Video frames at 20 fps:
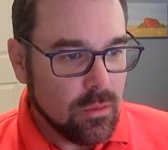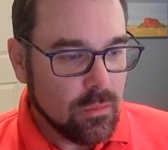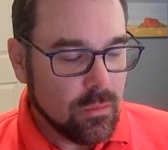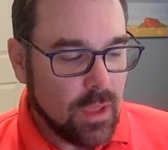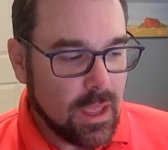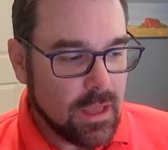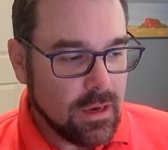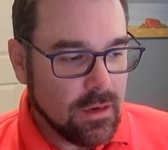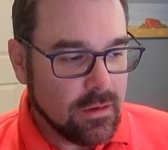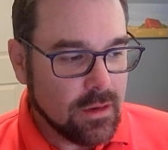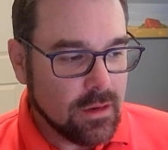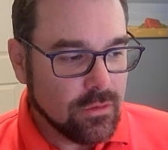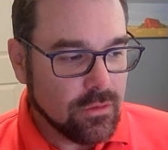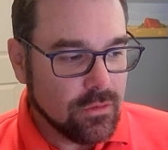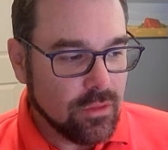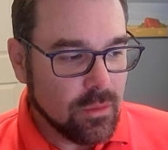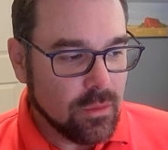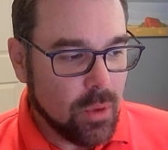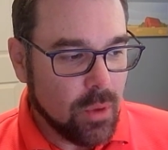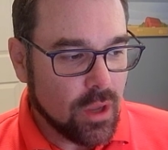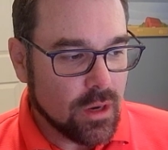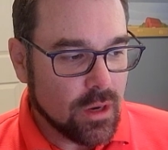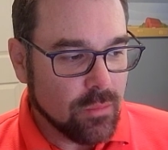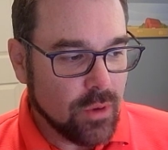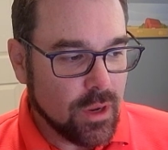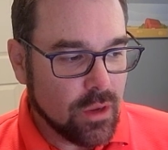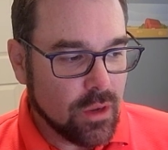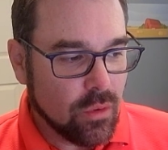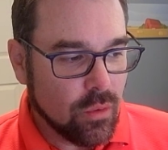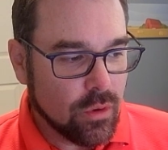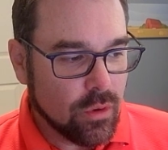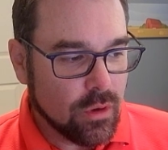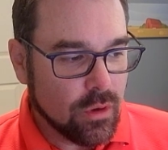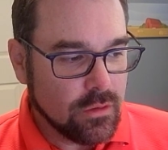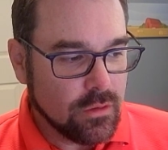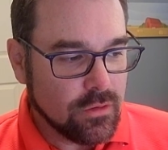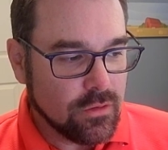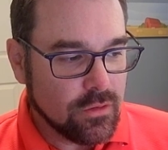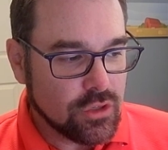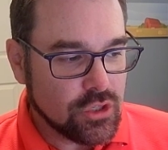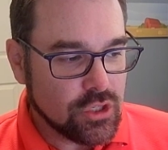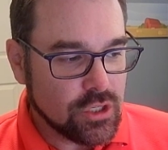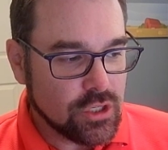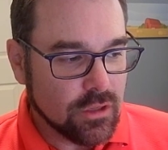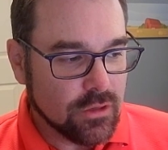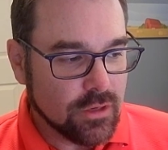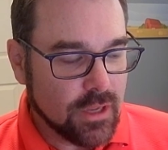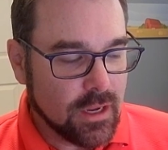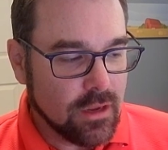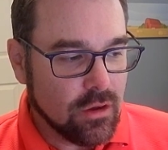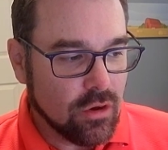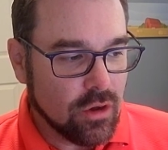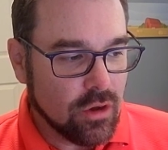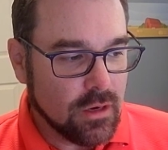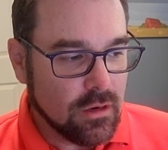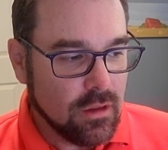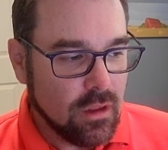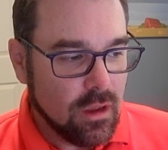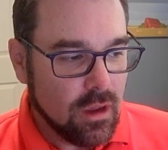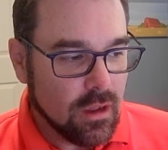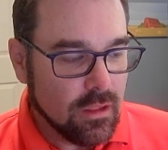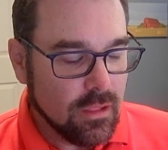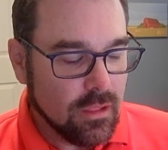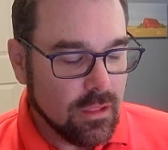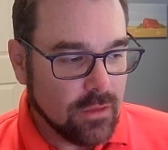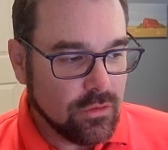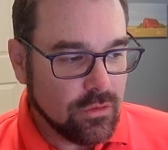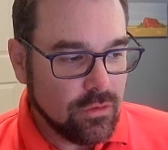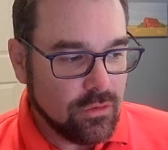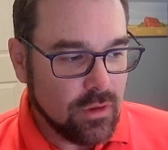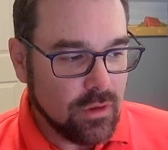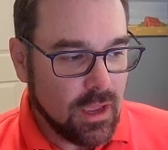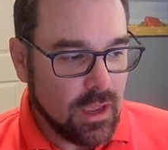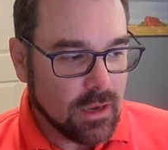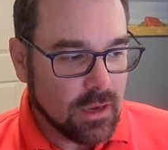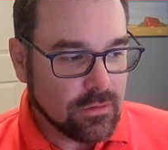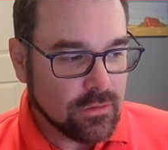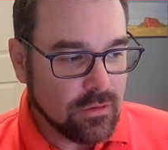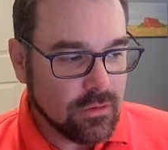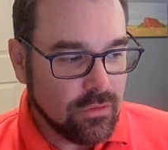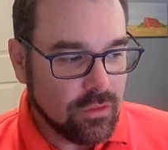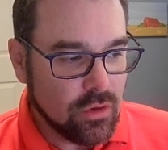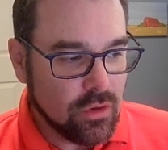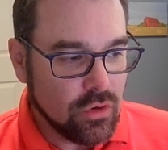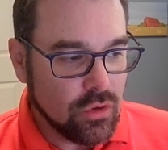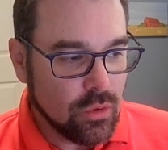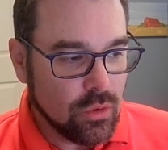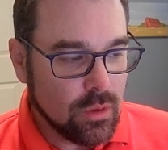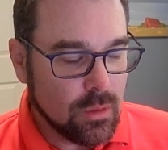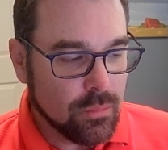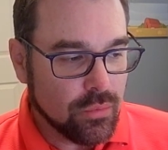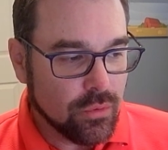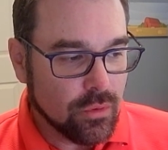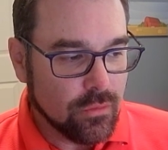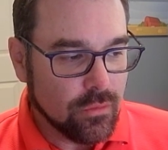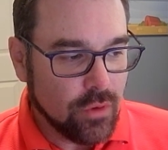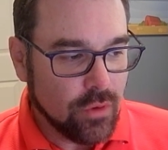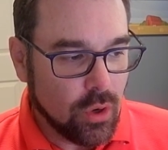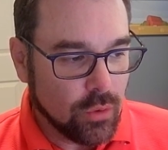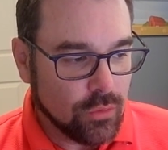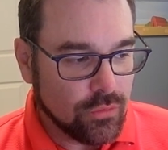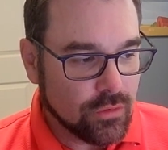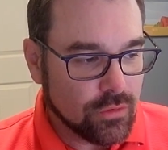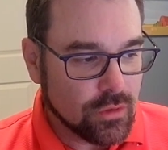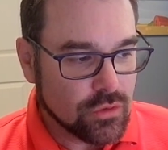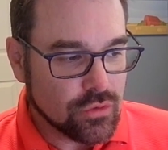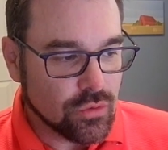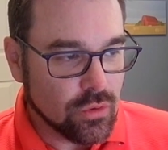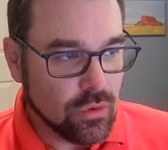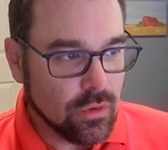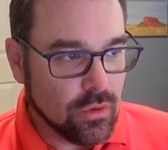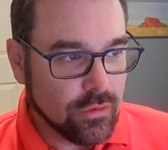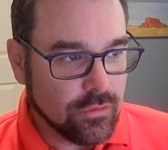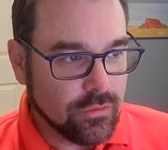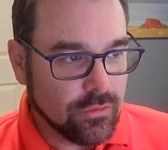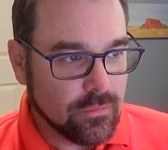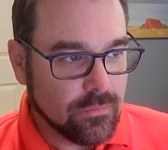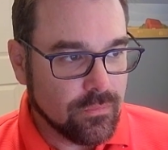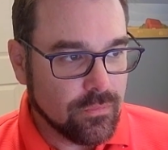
heading down to the bottom right corner to the shield icon allows us to access the new and improved host controls.